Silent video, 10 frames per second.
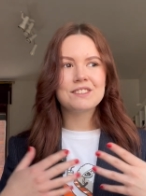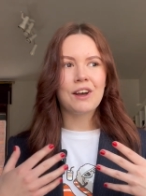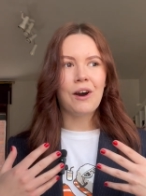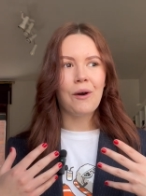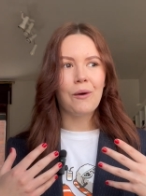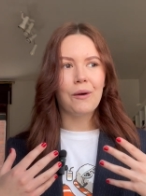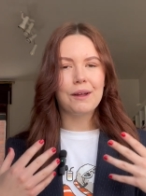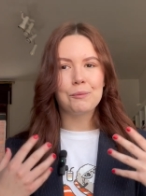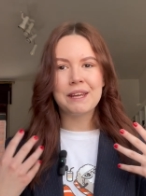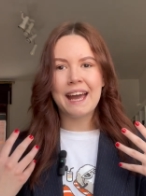So
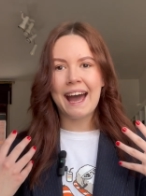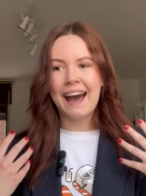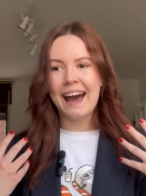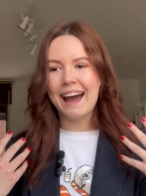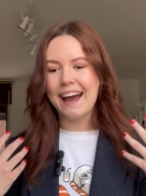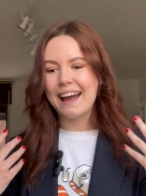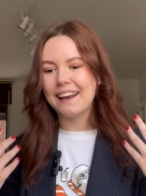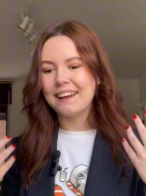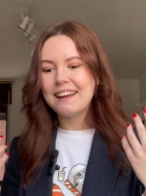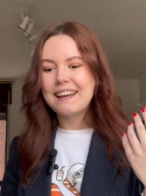we
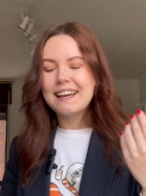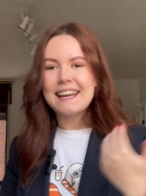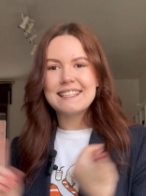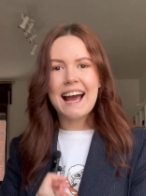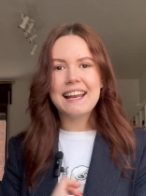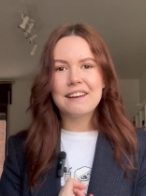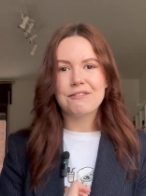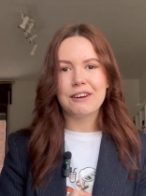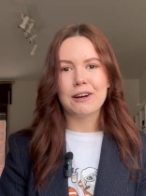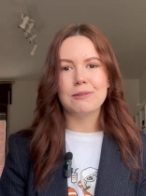had Italian
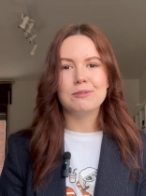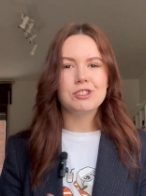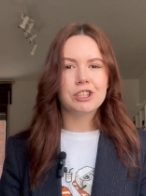films,